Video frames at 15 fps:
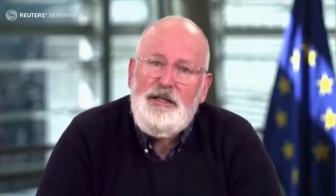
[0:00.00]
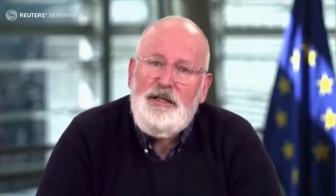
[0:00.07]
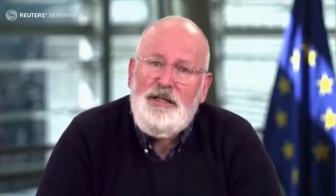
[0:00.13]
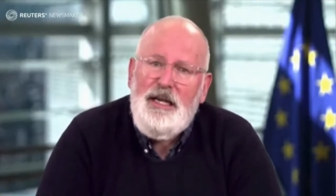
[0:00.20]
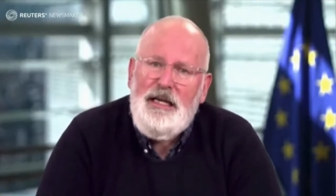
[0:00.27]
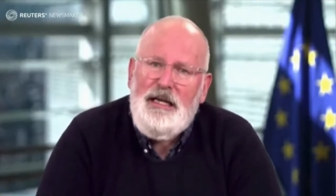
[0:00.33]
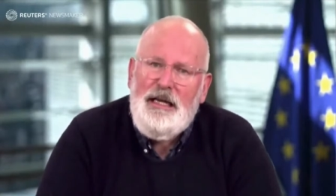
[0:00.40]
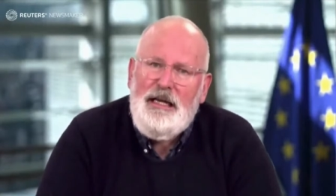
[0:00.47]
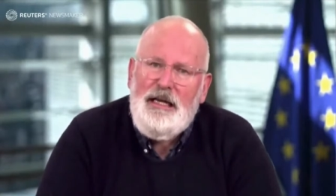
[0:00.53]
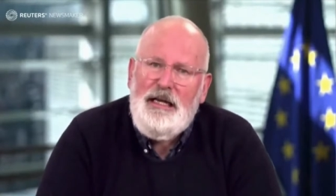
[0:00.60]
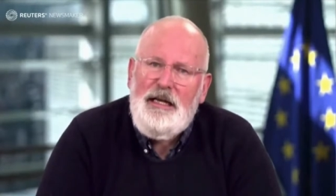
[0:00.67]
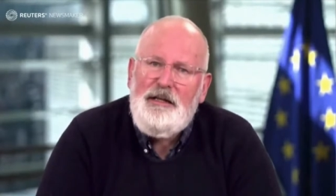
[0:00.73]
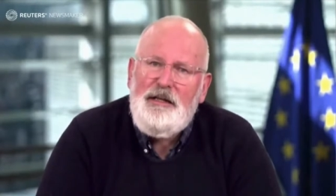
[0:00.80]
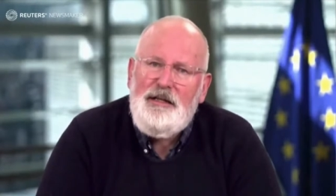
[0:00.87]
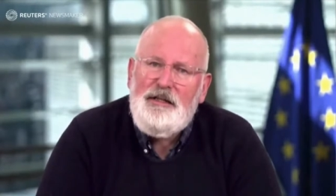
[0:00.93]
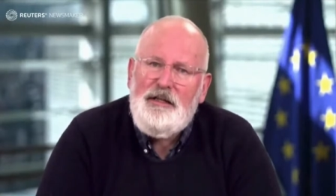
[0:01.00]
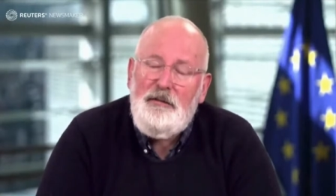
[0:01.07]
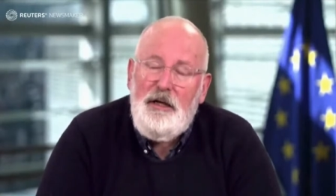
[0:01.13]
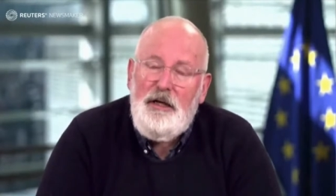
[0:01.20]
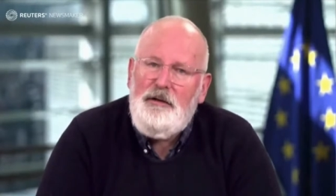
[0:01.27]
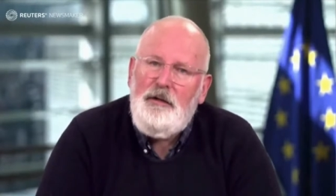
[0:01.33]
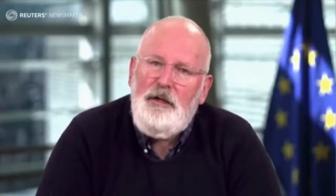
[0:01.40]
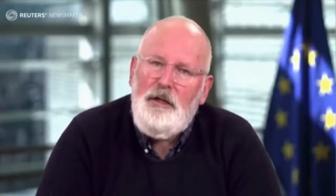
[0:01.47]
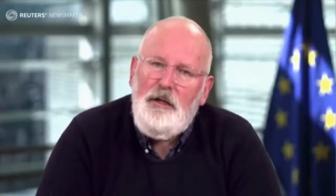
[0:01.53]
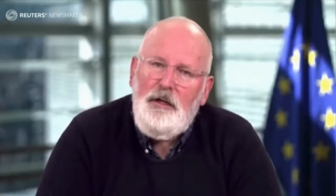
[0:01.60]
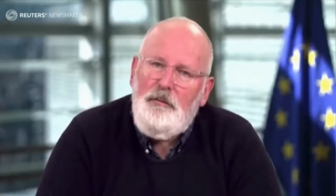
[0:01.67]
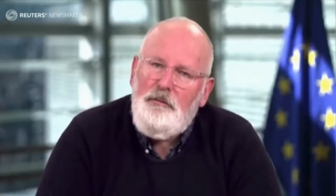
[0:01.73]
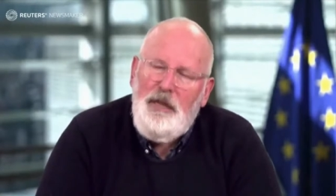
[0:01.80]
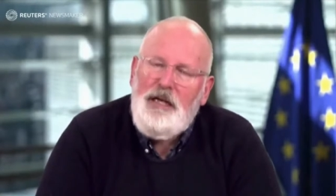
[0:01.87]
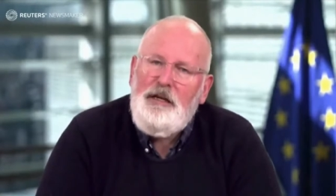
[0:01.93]
undertaking in
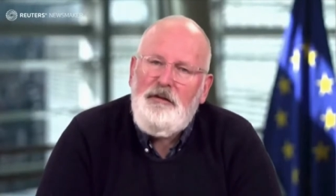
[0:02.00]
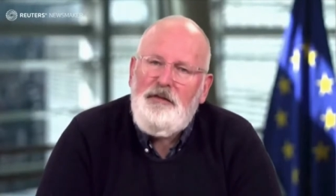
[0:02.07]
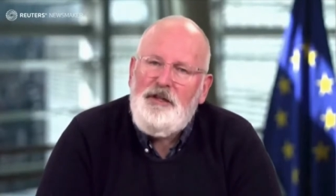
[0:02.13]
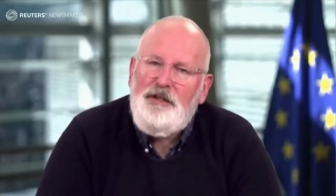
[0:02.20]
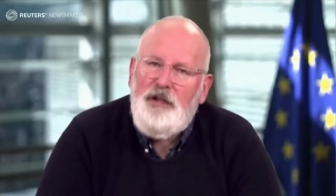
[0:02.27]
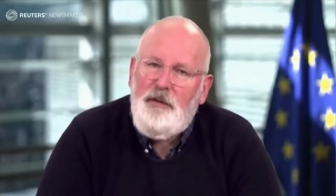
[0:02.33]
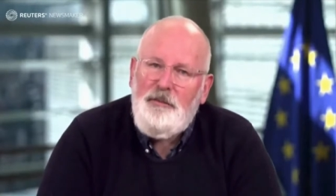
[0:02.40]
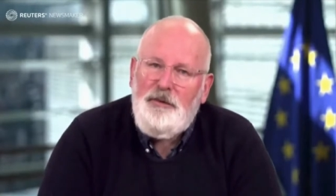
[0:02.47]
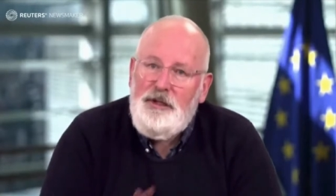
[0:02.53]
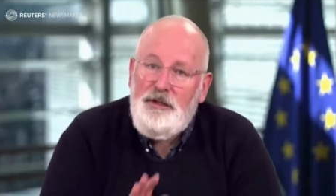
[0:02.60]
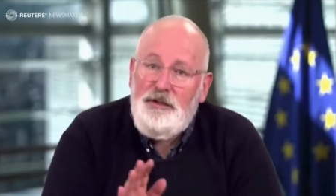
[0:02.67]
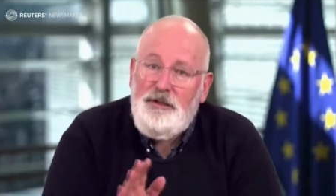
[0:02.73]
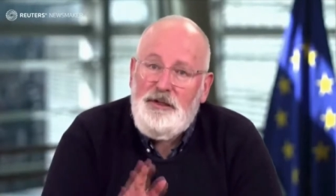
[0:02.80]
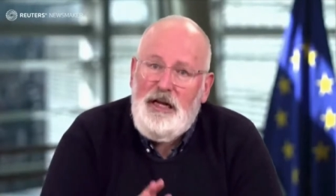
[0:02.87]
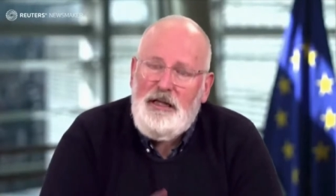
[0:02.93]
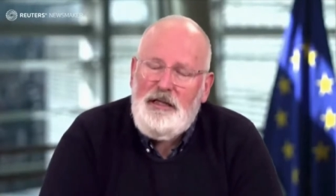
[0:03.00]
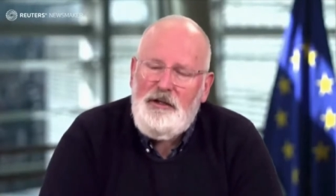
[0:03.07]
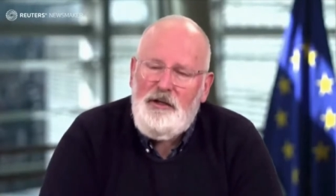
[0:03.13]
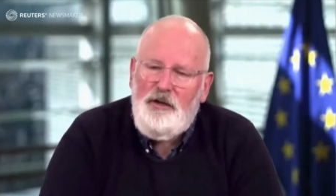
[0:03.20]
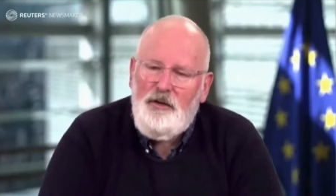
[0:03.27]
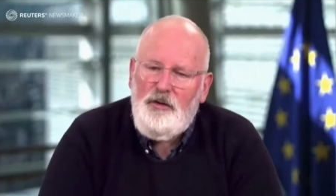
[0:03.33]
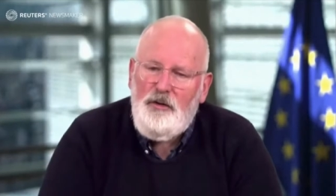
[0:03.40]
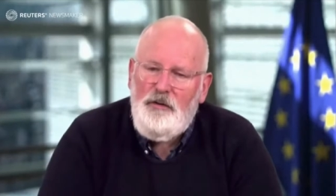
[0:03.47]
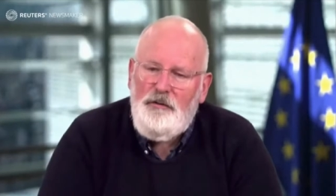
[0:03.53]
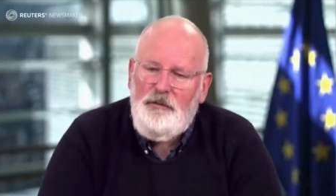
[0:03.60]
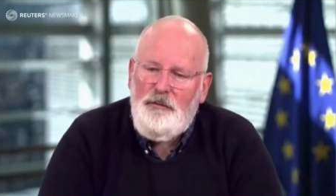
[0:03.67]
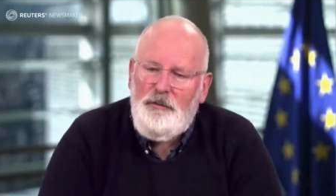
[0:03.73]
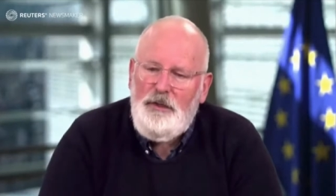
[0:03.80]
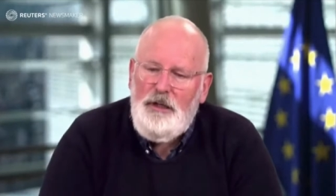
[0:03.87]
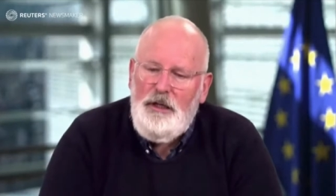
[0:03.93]
many of these companies, sadly not all of
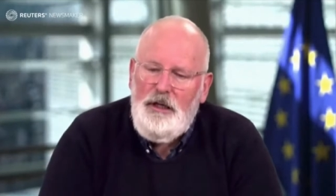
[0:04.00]
them,